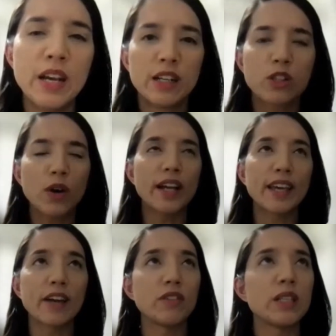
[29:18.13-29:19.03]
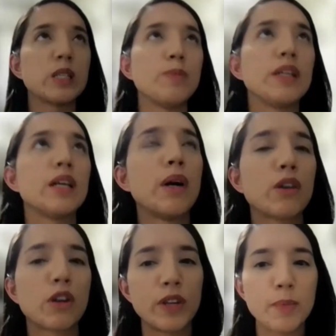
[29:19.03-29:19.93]
So I can't really speak about
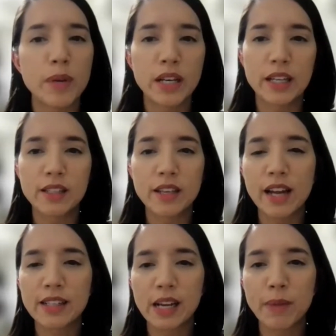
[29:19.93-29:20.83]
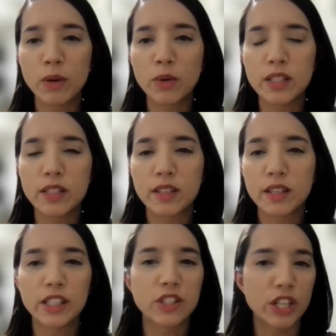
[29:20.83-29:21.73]
Korea because at that time I was an
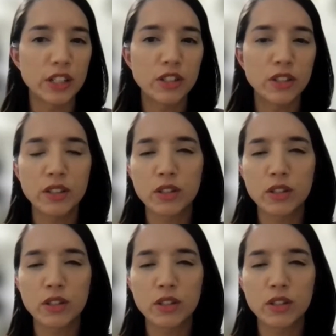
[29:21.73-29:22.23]
exchange student.